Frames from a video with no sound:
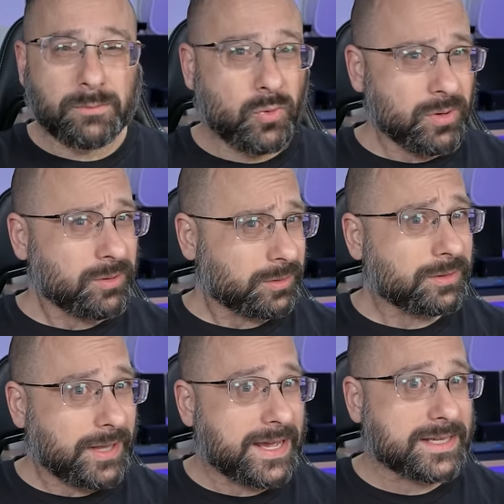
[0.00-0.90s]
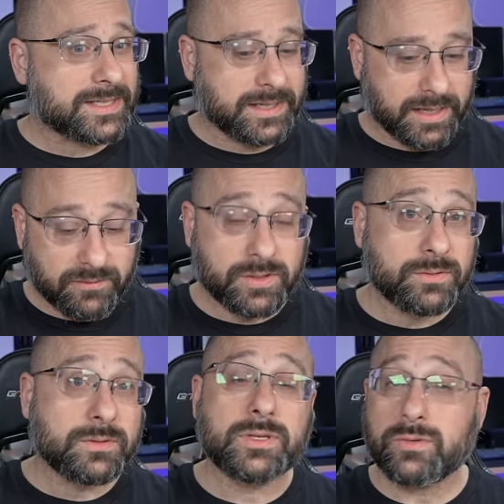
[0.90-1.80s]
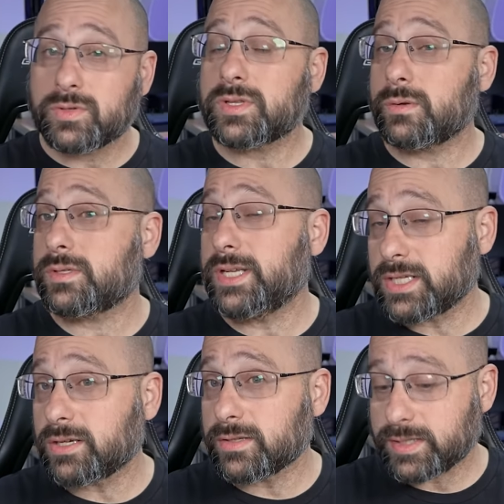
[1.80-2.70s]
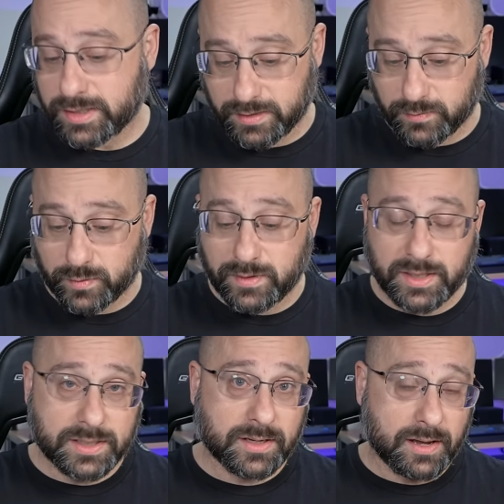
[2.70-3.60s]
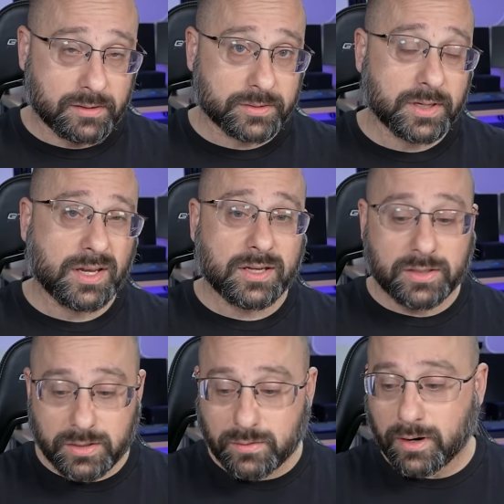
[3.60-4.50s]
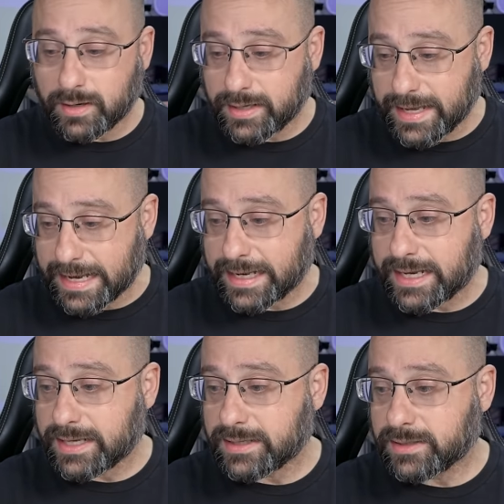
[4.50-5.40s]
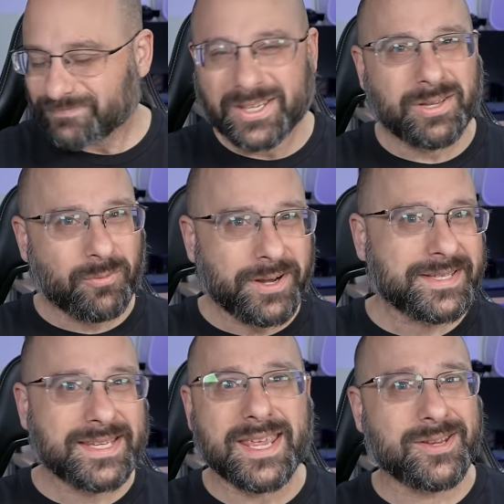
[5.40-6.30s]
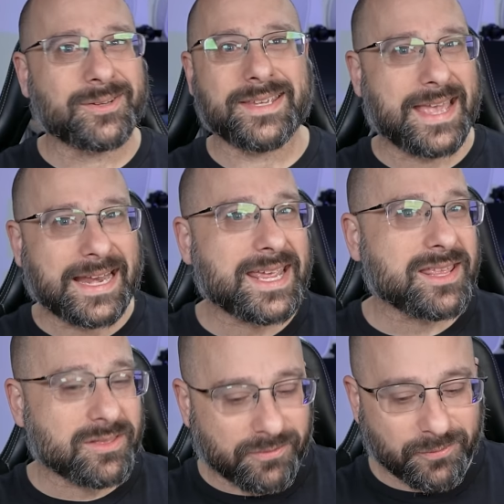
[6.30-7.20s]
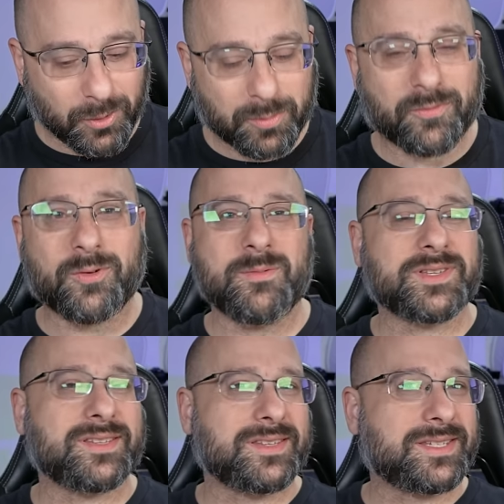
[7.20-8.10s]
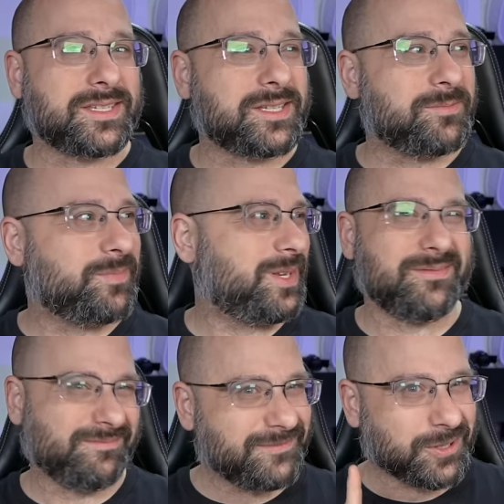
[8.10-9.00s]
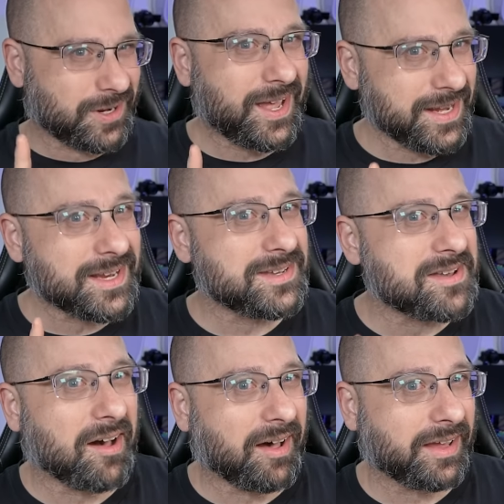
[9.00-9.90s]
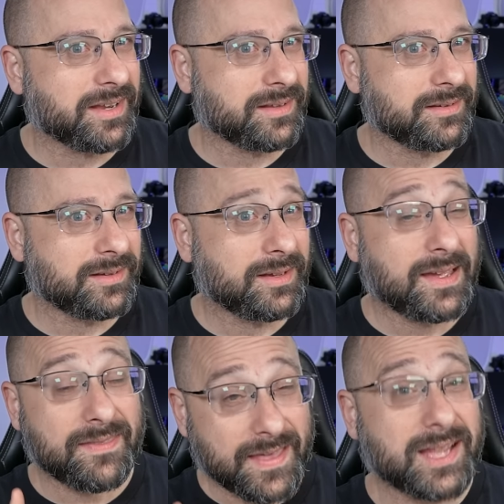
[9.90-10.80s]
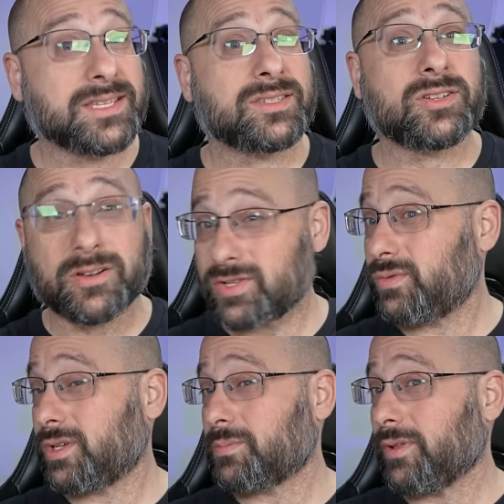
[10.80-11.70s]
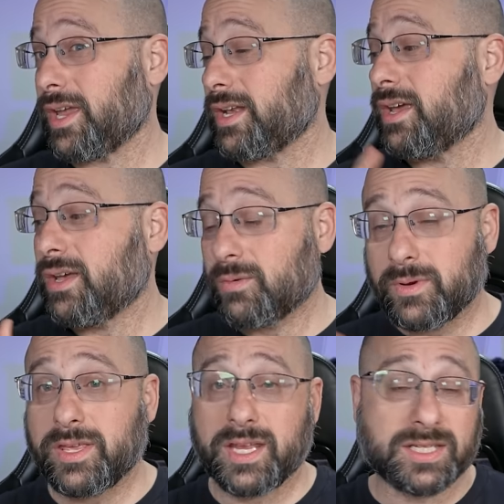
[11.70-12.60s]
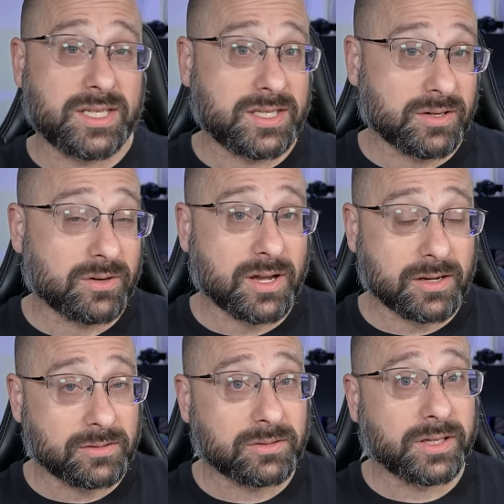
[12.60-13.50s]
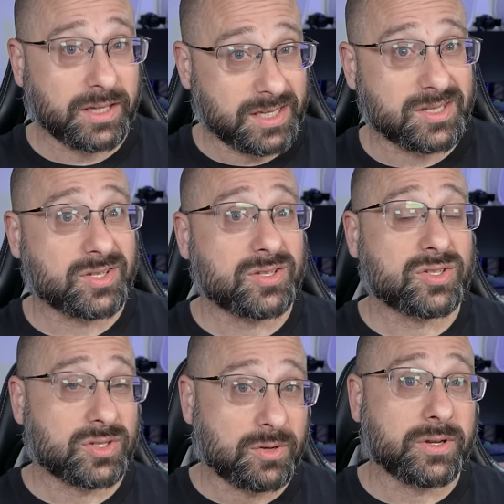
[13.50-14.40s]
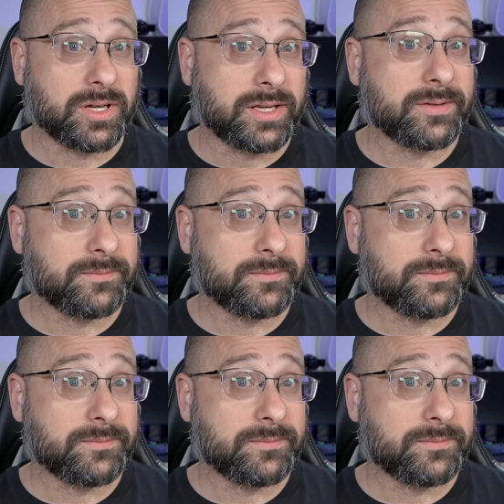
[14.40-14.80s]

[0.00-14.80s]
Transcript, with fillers: more or less, if you use those digital systems with these goggles, you are getting, you want to say you're getting the full performance of the system, but you're kind of not. And that starts to explain where the HDZero goggle is so good.